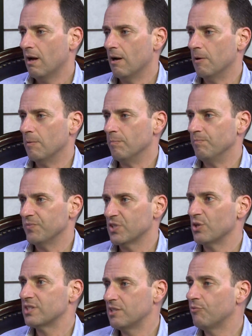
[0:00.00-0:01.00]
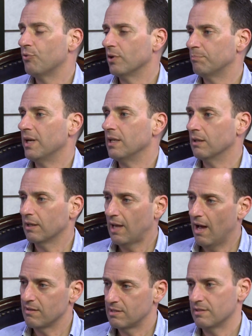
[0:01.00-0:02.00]
So it's different being the
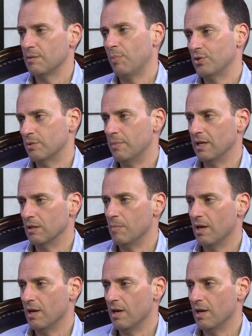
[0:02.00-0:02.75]
council as opposed to being the